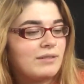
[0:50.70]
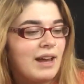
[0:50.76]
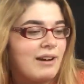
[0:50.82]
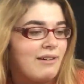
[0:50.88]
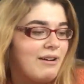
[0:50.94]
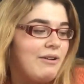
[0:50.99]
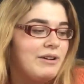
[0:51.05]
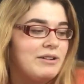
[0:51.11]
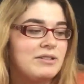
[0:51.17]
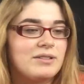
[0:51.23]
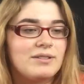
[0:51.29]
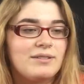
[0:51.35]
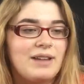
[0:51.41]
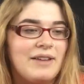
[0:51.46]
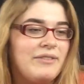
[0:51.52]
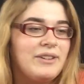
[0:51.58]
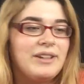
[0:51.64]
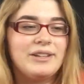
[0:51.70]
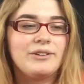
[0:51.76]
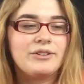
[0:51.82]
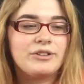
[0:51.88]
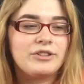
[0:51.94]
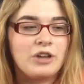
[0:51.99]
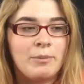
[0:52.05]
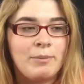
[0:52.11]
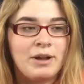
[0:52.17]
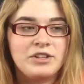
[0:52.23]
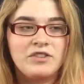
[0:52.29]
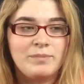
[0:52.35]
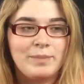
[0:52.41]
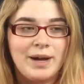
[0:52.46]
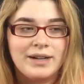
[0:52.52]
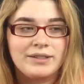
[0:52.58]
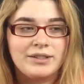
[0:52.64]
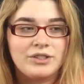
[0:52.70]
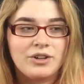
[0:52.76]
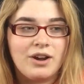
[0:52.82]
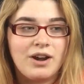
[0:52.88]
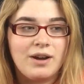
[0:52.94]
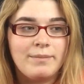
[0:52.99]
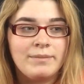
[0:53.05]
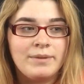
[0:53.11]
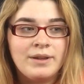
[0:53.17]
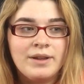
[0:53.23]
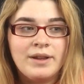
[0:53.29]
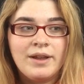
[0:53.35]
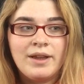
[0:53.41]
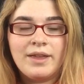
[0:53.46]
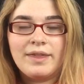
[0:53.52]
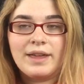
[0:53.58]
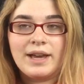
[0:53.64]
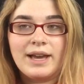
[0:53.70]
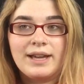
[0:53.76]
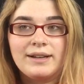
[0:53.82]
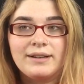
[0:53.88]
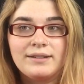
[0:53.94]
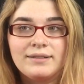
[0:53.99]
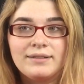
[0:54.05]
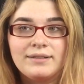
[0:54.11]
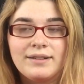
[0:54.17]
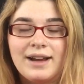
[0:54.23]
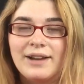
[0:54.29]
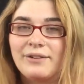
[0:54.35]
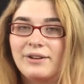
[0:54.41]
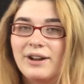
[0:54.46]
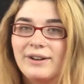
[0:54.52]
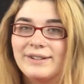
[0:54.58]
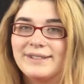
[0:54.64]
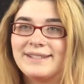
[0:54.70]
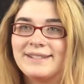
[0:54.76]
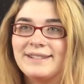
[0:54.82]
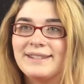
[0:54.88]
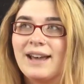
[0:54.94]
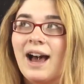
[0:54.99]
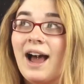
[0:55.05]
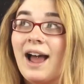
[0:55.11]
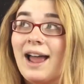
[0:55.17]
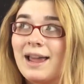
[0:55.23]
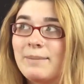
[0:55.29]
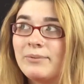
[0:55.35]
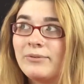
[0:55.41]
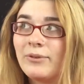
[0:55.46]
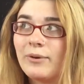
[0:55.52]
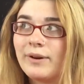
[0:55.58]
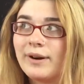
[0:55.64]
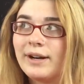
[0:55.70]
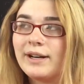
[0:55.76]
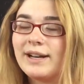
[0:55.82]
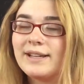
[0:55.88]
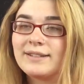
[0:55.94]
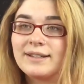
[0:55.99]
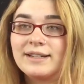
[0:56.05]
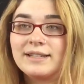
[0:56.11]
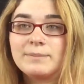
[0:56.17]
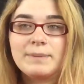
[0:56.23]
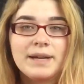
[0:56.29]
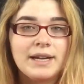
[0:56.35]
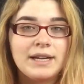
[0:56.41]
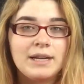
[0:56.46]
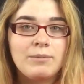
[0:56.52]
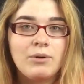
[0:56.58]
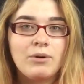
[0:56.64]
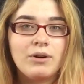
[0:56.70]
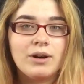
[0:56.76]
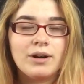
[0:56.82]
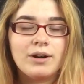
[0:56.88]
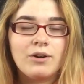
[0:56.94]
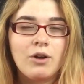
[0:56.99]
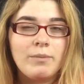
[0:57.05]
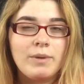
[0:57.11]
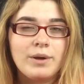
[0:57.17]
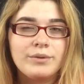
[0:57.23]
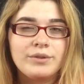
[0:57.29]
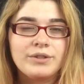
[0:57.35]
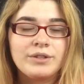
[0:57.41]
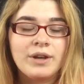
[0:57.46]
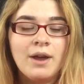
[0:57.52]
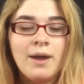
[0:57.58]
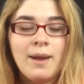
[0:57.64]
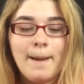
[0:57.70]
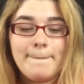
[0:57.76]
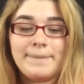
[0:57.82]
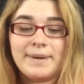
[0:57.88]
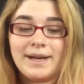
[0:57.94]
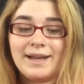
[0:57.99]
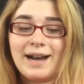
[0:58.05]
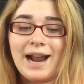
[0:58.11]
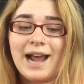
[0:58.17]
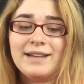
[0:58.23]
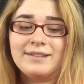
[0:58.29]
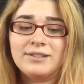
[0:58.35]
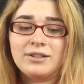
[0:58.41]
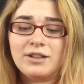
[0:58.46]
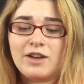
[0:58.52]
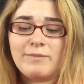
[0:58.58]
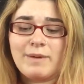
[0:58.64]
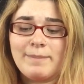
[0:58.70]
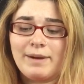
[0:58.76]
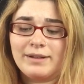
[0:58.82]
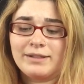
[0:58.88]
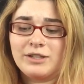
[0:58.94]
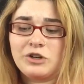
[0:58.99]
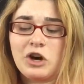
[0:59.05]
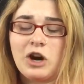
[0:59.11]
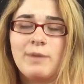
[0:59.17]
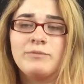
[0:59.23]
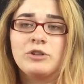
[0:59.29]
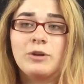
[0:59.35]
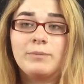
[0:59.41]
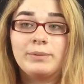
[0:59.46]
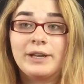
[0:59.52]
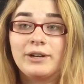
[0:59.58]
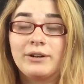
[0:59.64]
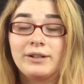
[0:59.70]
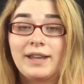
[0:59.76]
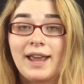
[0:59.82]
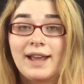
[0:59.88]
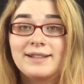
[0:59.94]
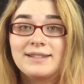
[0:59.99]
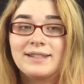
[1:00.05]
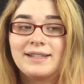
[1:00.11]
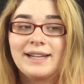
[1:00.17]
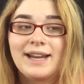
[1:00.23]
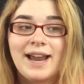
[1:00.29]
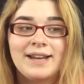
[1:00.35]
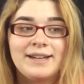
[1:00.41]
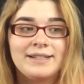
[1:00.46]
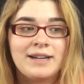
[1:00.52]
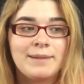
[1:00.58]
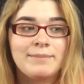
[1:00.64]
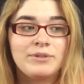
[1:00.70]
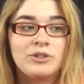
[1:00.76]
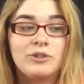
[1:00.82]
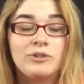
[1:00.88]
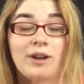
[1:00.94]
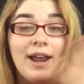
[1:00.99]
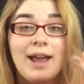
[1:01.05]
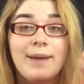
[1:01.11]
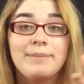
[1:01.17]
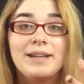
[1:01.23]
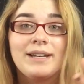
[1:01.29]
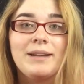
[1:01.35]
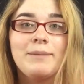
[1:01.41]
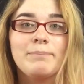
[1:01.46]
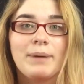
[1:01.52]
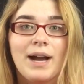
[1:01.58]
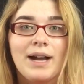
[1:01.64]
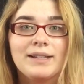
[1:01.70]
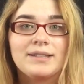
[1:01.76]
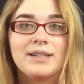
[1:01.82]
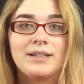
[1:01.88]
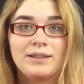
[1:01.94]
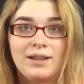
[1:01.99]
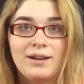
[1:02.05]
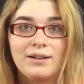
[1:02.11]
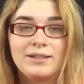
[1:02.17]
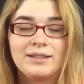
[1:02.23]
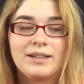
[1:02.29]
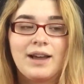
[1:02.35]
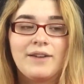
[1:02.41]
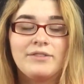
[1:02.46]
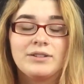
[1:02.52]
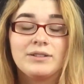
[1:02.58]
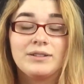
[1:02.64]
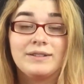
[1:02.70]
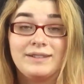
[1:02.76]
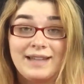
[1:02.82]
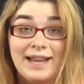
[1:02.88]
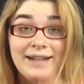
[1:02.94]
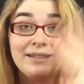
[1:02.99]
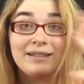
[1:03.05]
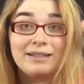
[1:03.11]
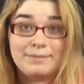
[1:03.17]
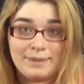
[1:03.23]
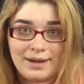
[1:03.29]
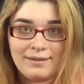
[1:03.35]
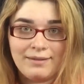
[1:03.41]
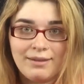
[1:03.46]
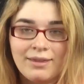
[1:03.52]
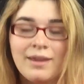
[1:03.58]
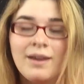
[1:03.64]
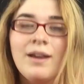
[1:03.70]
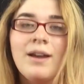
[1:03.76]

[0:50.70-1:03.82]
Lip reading: don't know, I feel like there's so much of Boxycharm that, I don't know, it's the hype for it isn't as big anymore, almost. But I still love my Boxycharm, don't plan on canceling it anytime soon. I am getting Boxy Luxe next month,